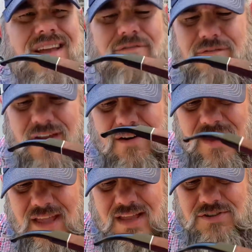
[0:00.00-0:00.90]
a
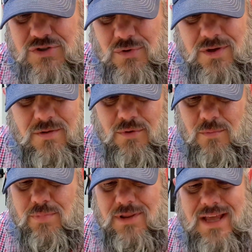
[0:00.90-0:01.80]
very enjoyable
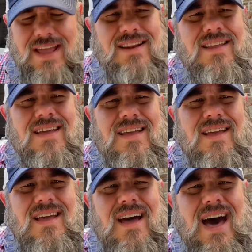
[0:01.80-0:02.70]
blend.
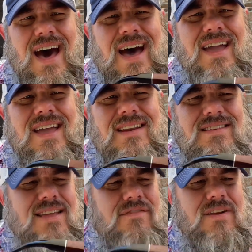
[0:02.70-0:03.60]
I can
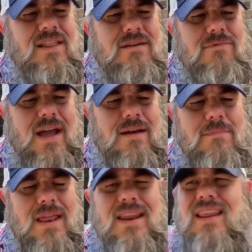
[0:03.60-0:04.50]
definitely
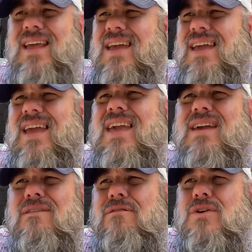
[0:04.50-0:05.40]
recommend it
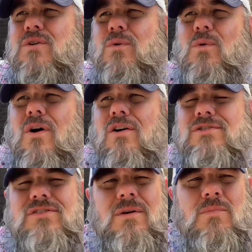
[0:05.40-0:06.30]
if you are
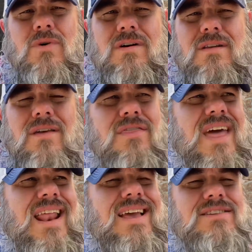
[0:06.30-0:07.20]
someone
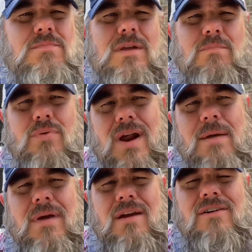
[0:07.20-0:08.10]
that has been
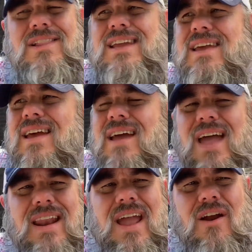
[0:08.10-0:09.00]
primarily
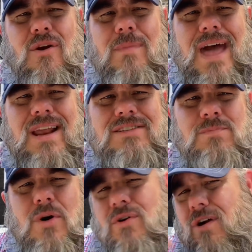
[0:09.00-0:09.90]
an aromatic
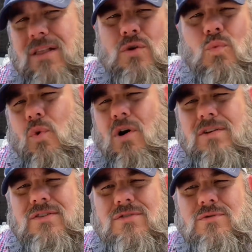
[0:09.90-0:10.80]
smoker and you
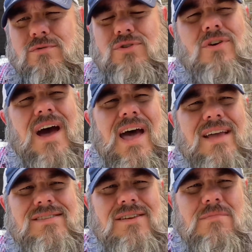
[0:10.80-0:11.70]
want to try
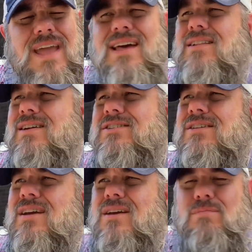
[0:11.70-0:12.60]
some English,
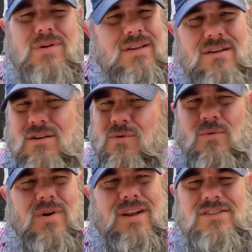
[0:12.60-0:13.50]
but you don't
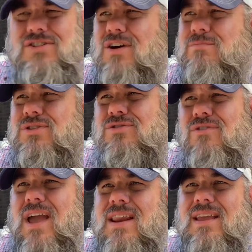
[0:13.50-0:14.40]
want to jump
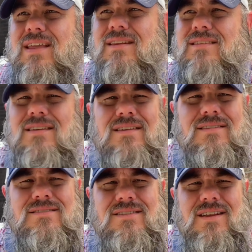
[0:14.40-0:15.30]
straight
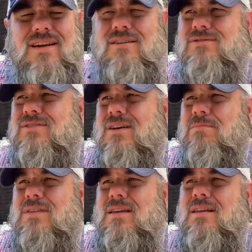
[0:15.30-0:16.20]
into, you know,
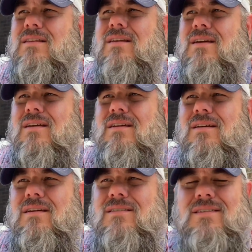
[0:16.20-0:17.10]
something,
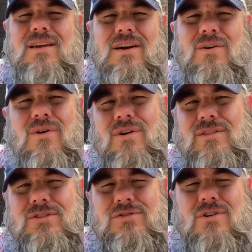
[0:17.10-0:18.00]
you know, on
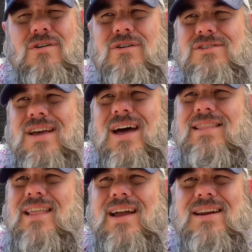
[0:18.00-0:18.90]
the stronger side like